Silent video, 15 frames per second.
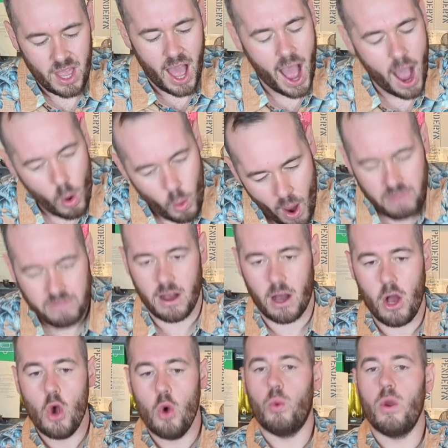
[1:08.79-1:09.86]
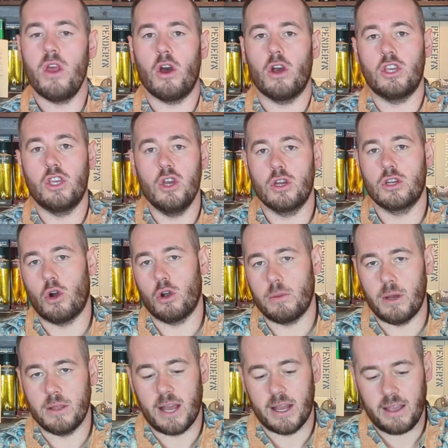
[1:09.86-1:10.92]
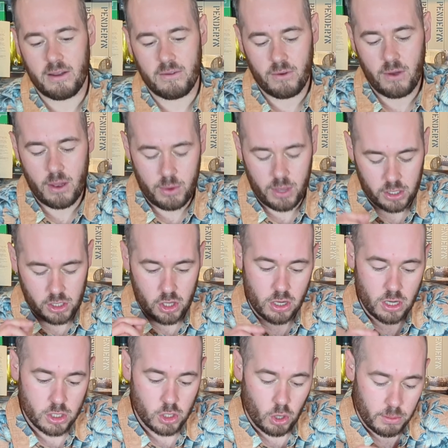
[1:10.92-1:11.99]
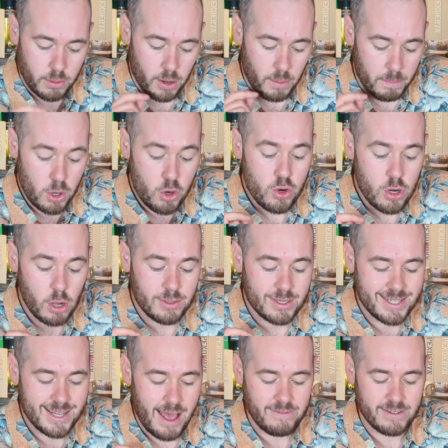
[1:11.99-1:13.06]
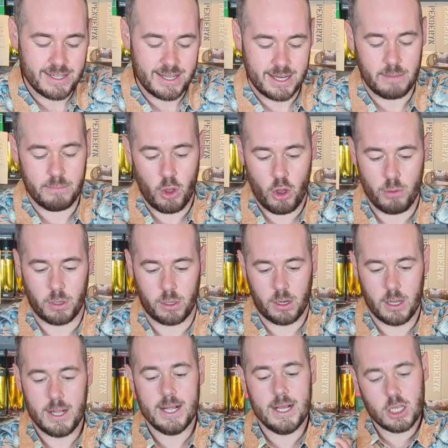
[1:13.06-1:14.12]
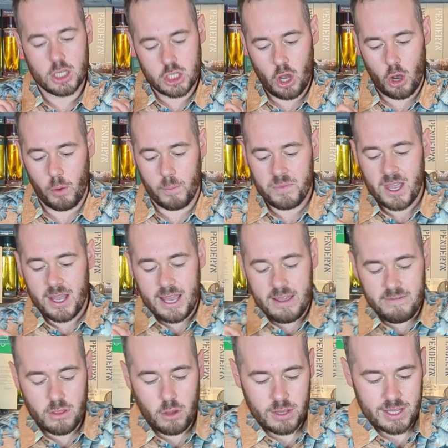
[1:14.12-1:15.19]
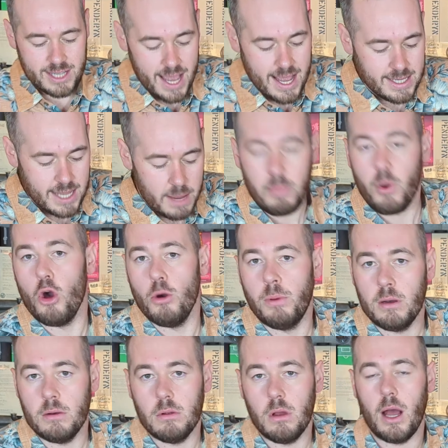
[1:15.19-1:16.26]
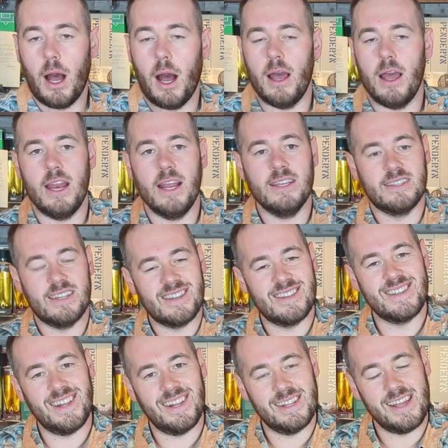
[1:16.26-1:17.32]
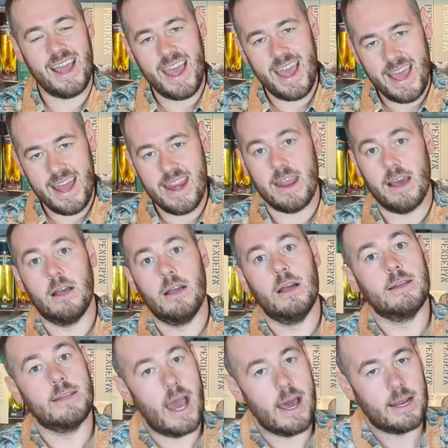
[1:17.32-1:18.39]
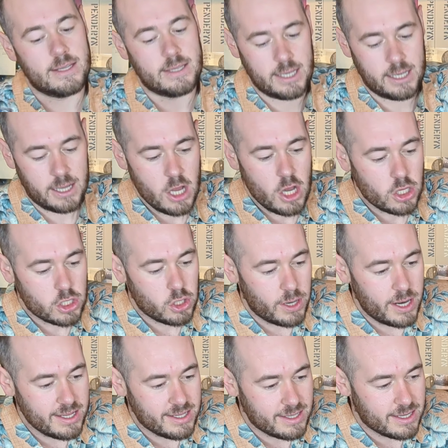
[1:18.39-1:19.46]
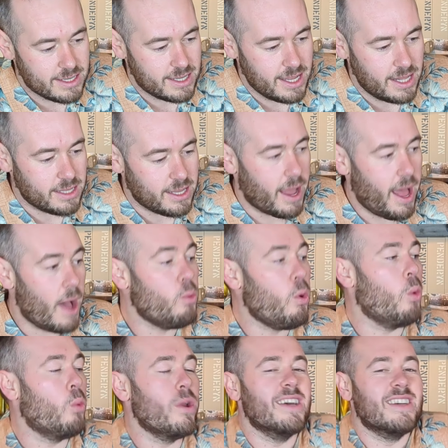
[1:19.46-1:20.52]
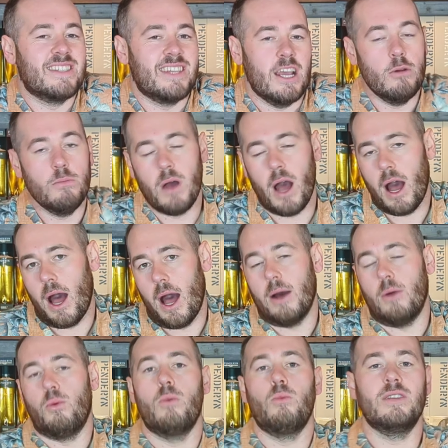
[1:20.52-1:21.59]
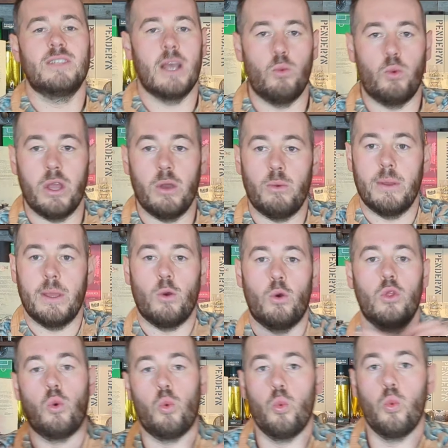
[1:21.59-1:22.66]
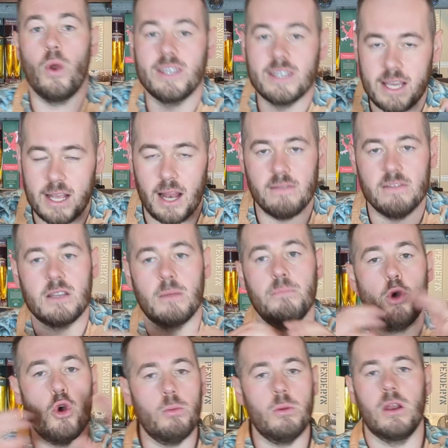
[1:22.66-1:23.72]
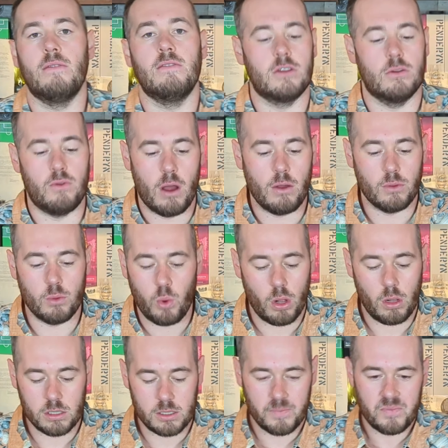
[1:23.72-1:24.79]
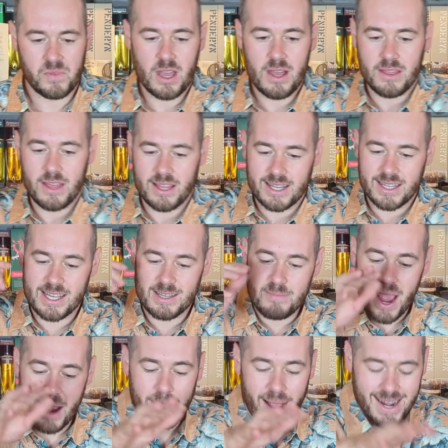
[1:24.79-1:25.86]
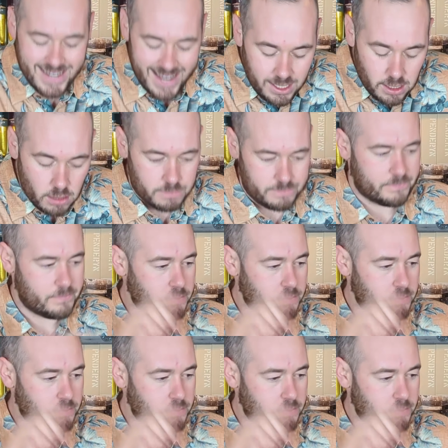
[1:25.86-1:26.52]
However, we're not here to talk about that giveaway, we are here to talk about Blue Note seventeen bourbon. So, even though this is a bourbon, uh, it is distilled in Tennessee. So it is distilled, what we assume, uh, when we say we, we, the whiskey lovers and bourbon lovers around the world, that this is made by Dickel.